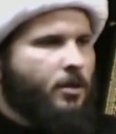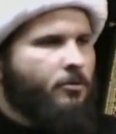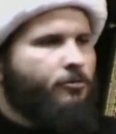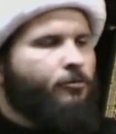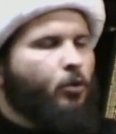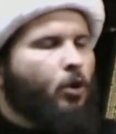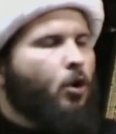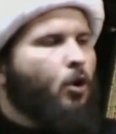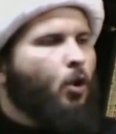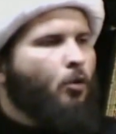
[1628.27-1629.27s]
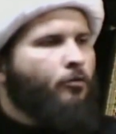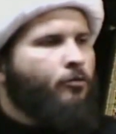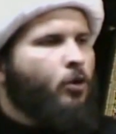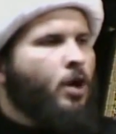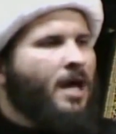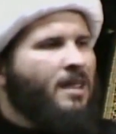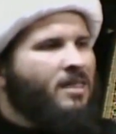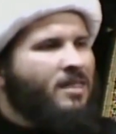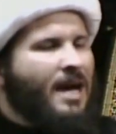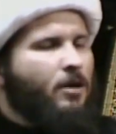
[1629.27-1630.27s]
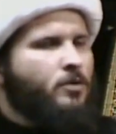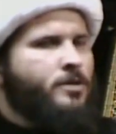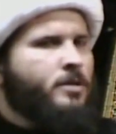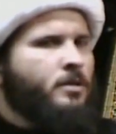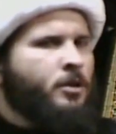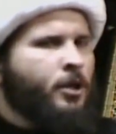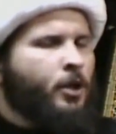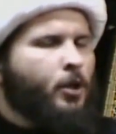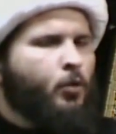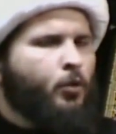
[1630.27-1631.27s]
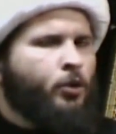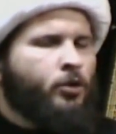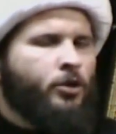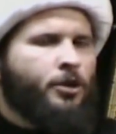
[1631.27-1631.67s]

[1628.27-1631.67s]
for over 1,000 lunar